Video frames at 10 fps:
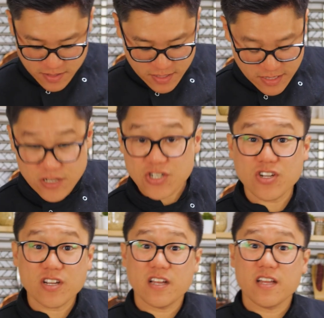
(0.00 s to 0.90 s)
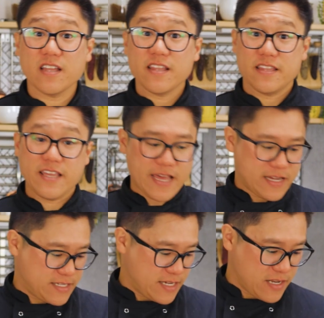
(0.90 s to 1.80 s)
the sugar, the
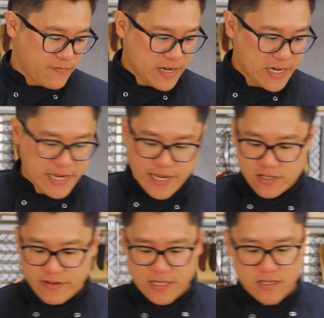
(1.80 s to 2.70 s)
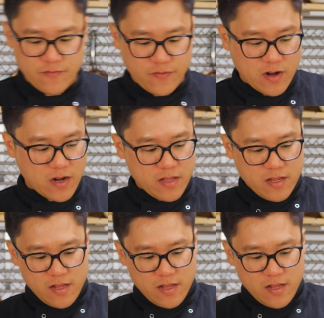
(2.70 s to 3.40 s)
eggs and the vanilla extract so far.